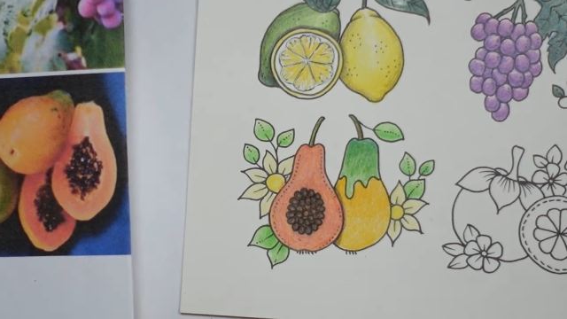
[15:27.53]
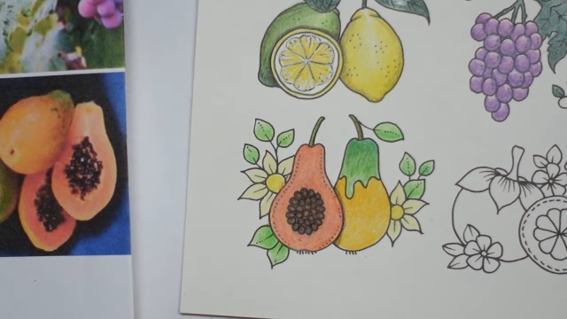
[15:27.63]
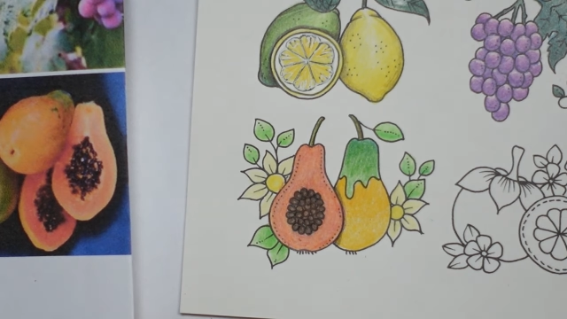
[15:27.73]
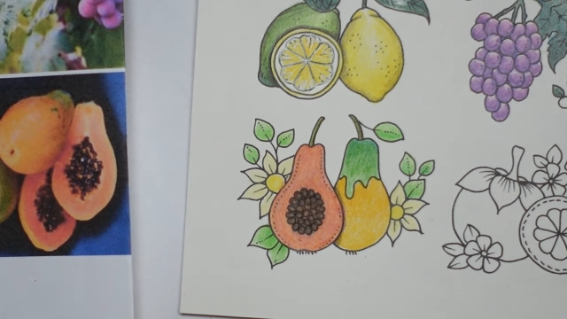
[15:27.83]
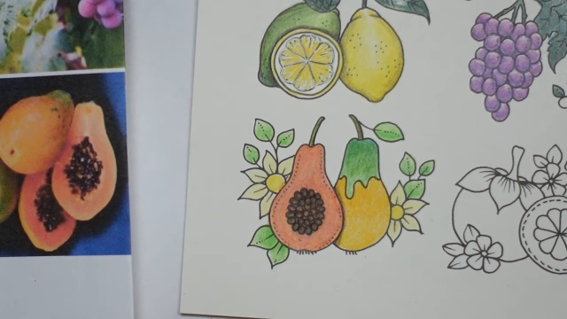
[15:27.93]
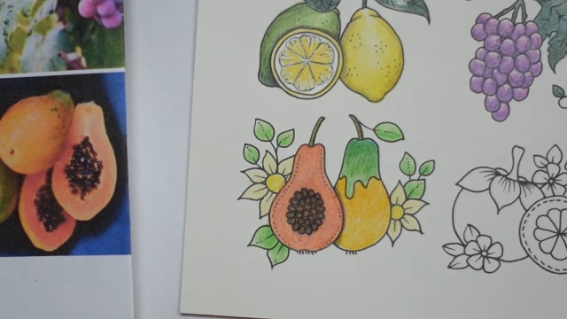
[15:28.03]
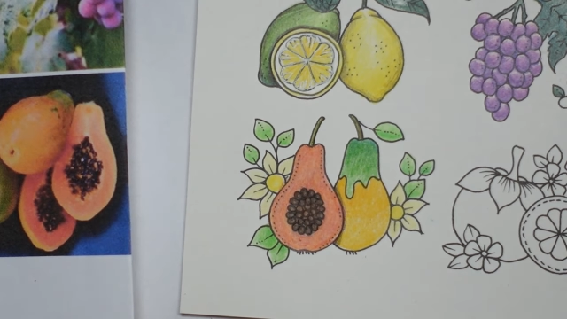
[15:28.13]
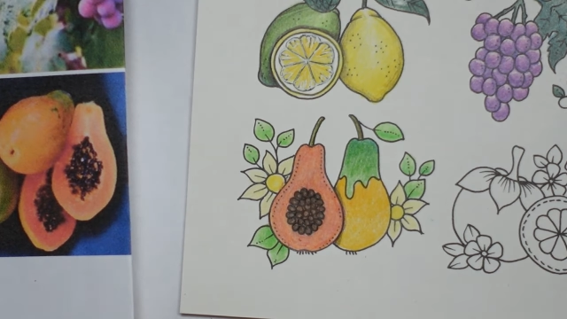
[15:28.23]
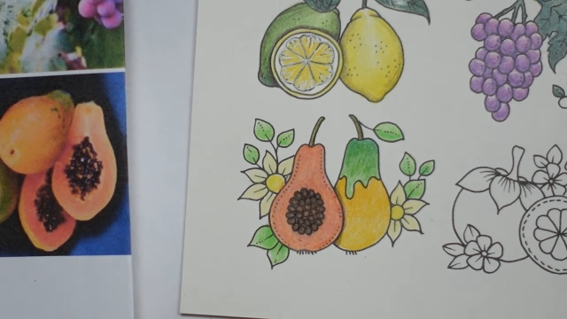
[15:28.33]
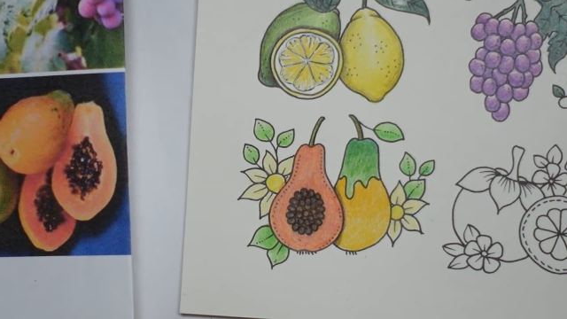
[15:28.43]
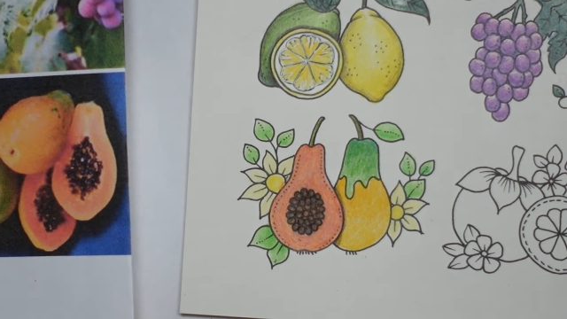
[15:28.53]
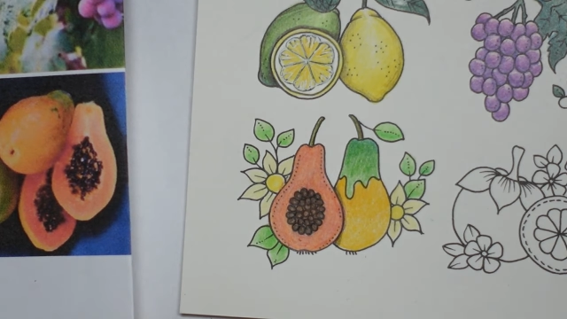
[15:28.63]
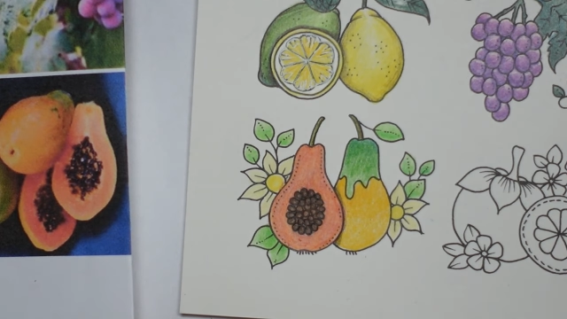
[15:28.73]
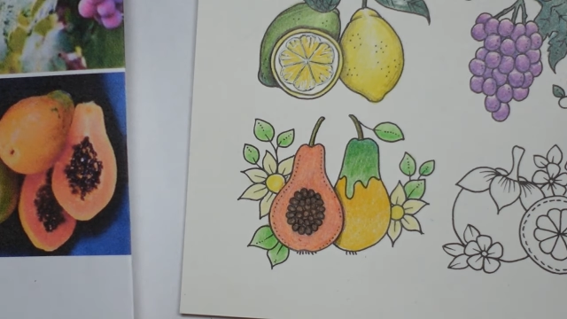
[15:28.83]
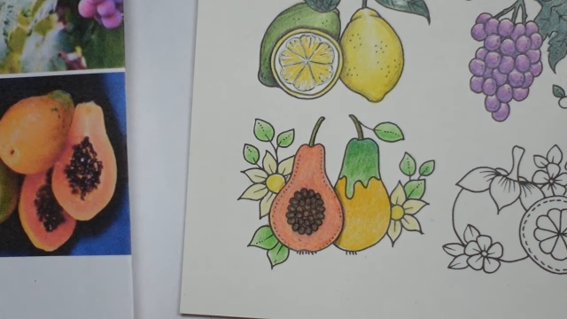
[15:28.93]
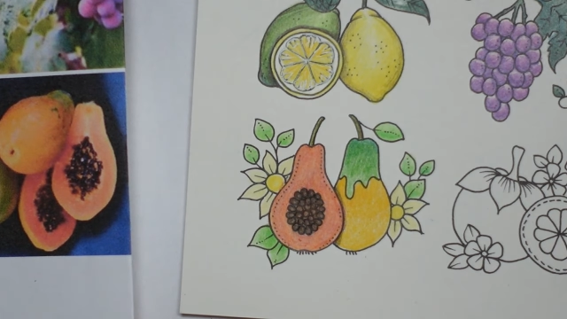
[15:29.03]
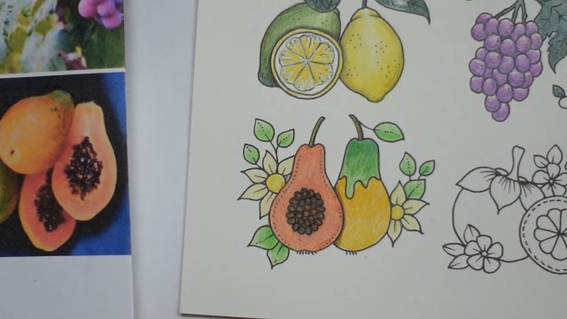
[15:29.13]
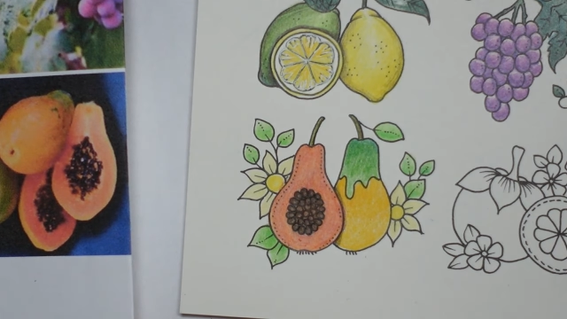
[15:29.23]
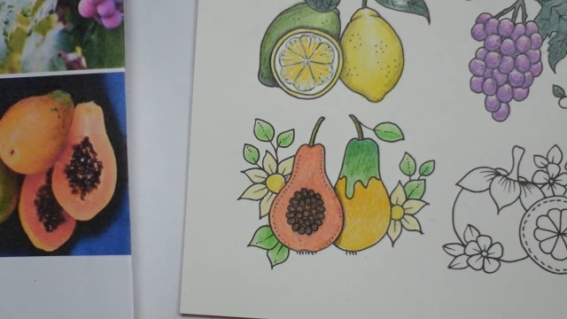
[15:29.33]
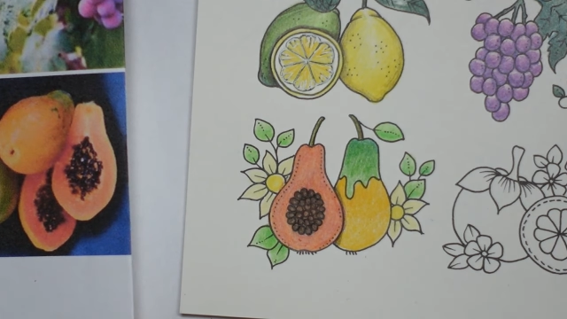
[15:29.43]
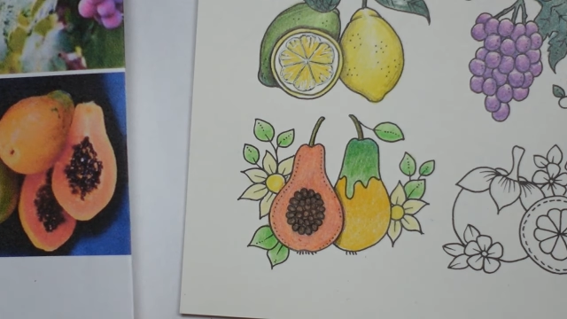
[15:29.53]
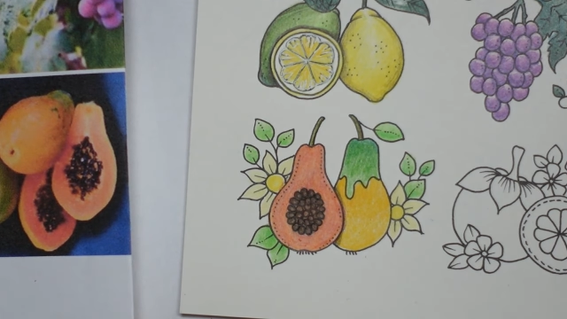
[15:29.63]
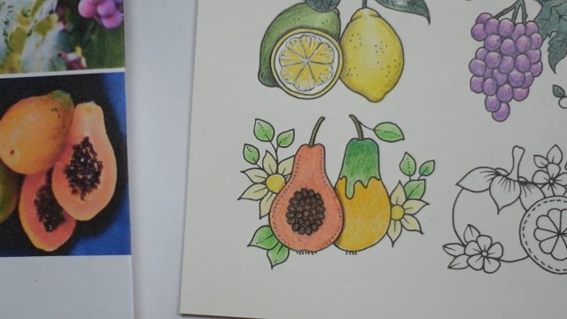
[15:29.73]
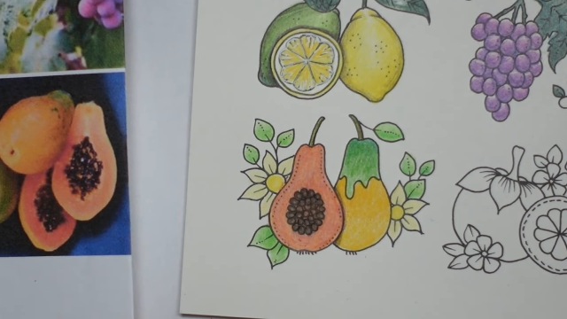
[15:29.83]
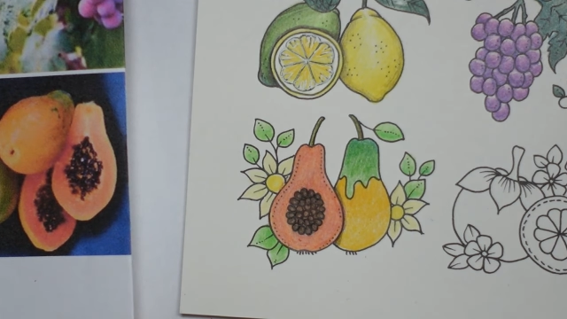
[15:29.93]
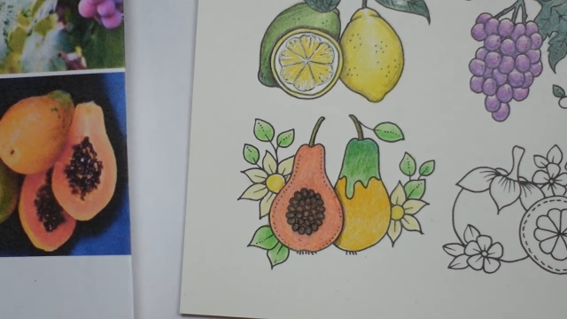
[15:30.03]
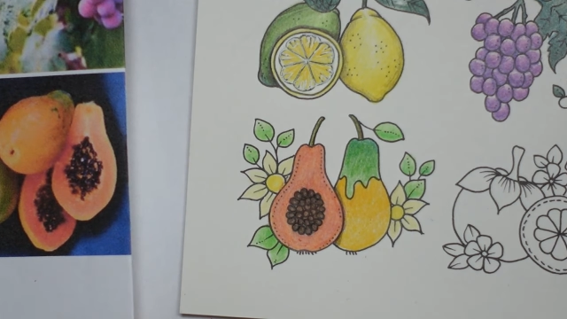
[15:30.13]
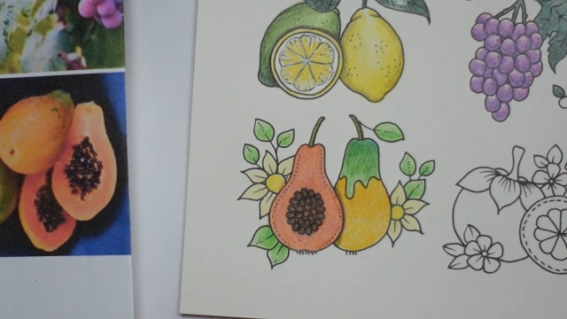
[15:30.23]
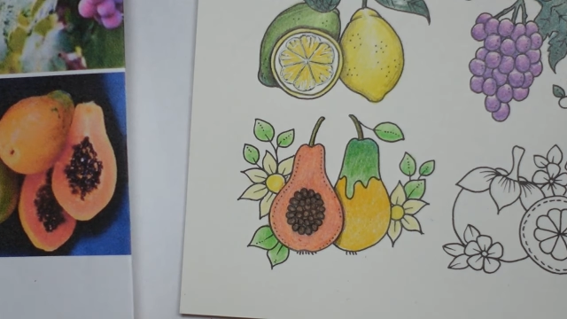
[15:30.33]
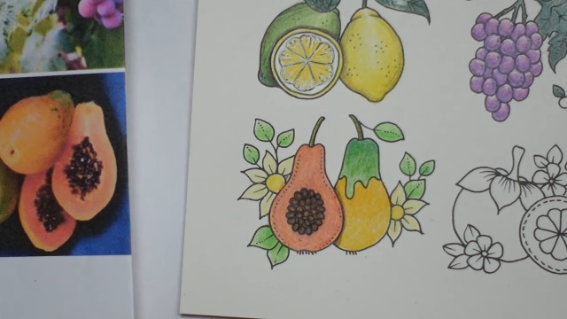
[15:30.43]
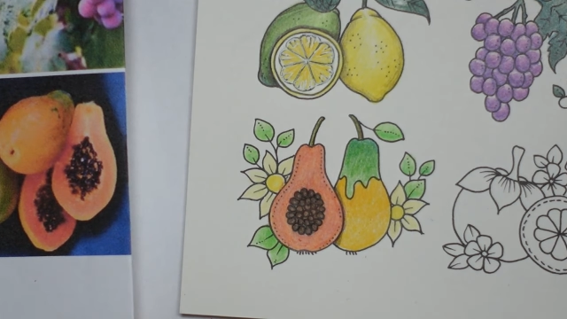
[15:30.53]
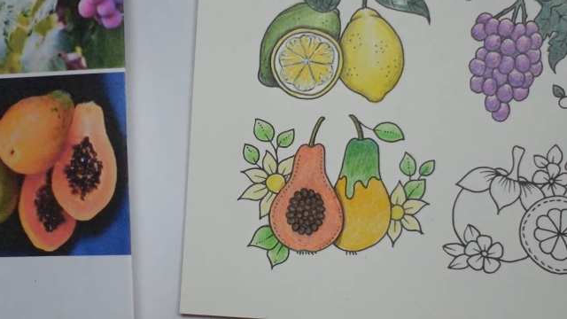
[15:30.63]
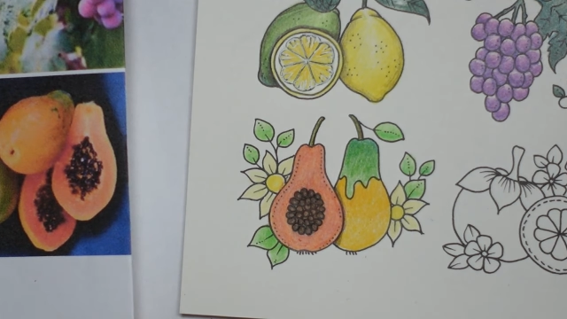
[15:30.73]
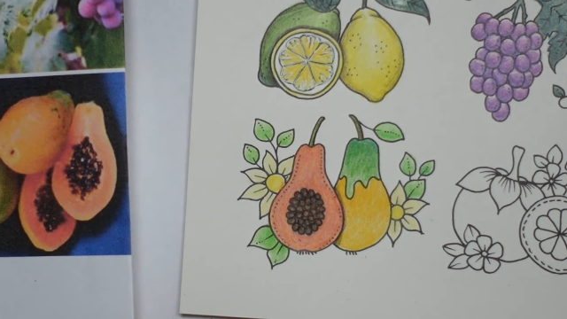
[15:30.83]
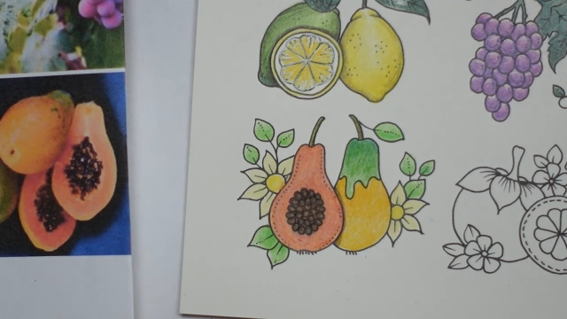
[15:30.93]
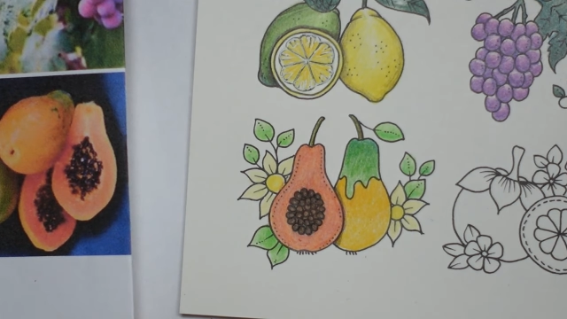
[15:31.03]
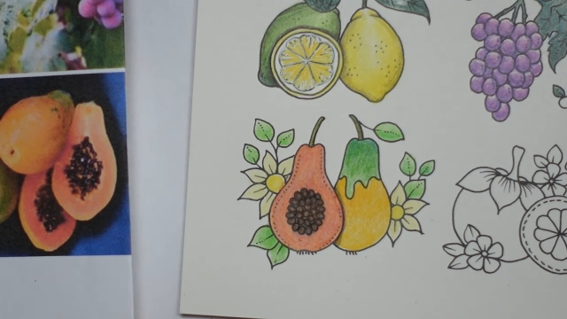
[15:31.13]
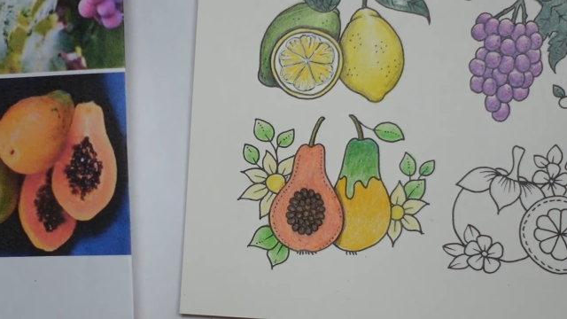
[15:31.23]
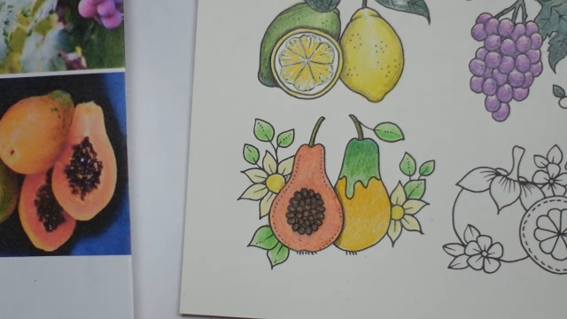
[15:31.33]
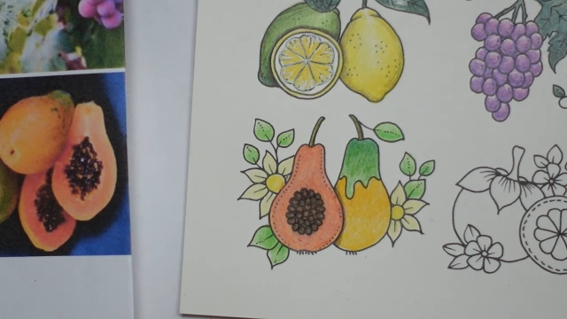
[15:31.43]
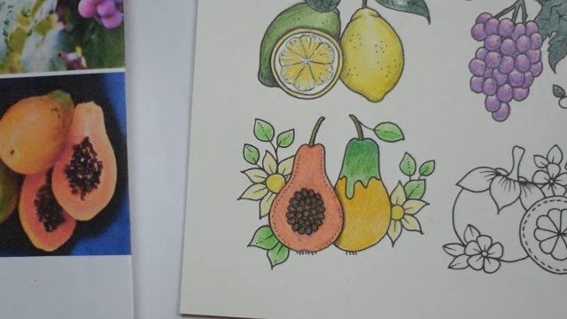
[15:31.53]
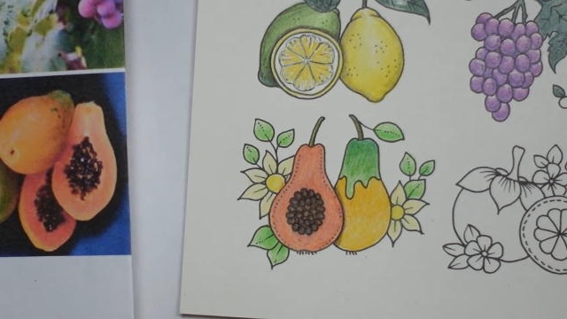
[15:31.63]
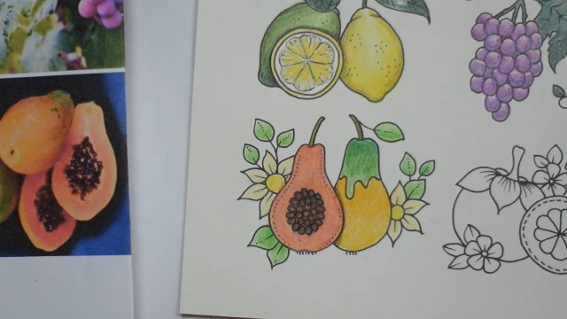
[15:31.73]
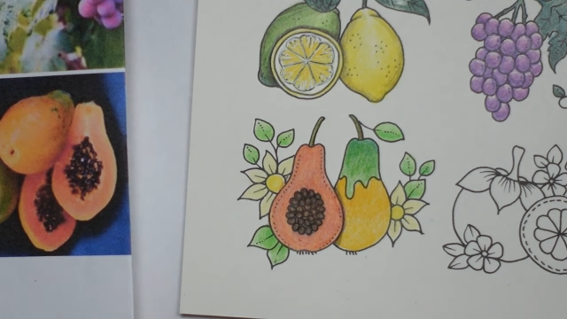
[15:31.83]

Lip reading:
(no speaker visible)